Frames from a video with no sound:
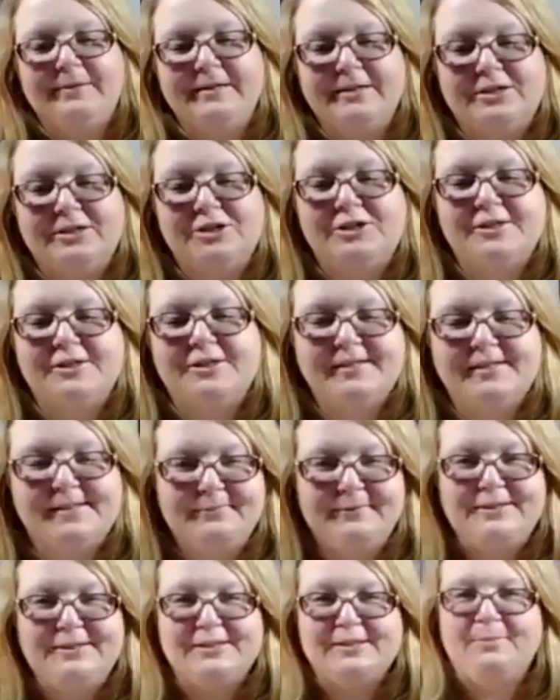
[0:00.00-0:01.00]
It's just,
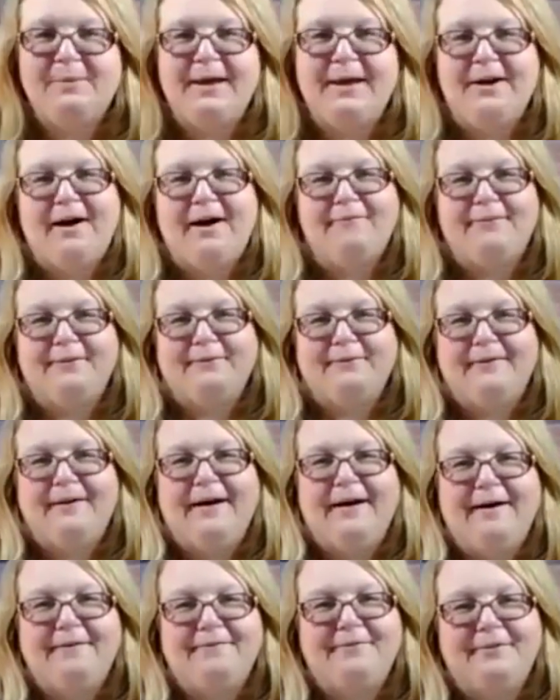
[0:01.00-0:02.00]
we just played off
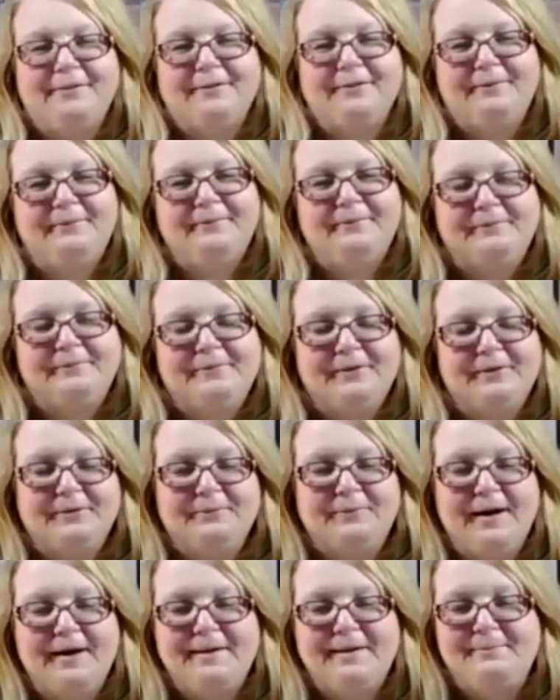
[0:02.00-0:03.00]
the
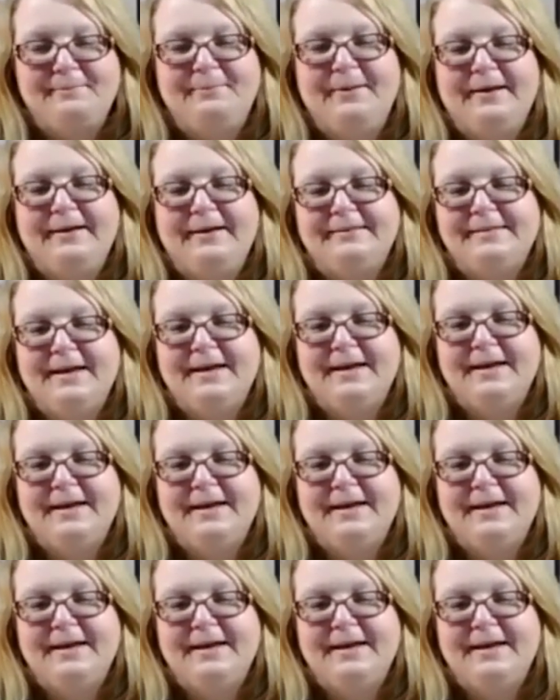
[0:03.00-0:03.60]
rhyme, but